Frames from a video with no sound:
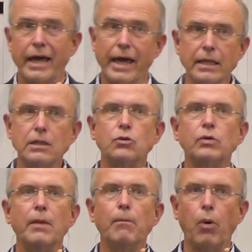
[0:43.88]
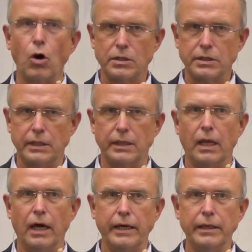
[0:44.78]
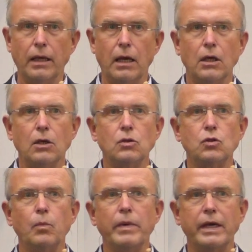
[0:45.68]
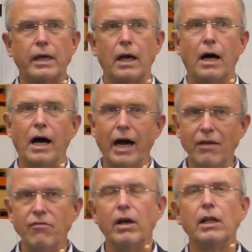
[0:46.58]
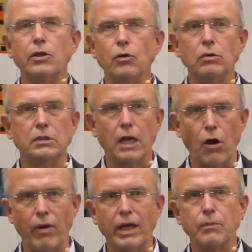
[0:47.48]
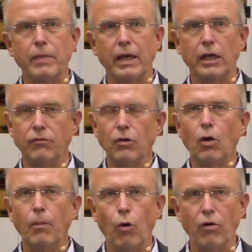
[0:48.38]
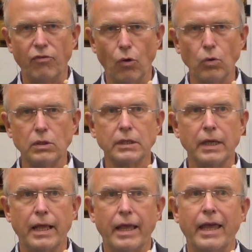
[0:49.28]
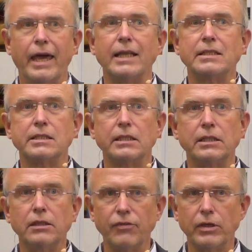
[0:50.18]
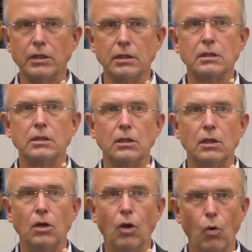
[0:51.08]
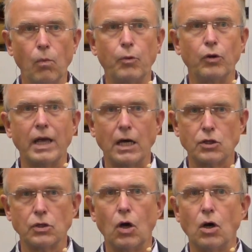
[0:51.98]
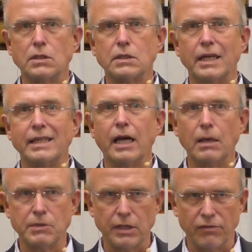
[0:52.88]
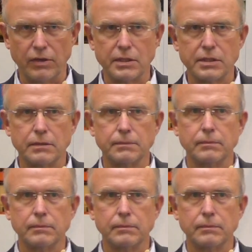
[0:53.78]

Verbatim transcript: and to emboss in line to make a high value direct mail envelope or fold at significant low production cost and time savings.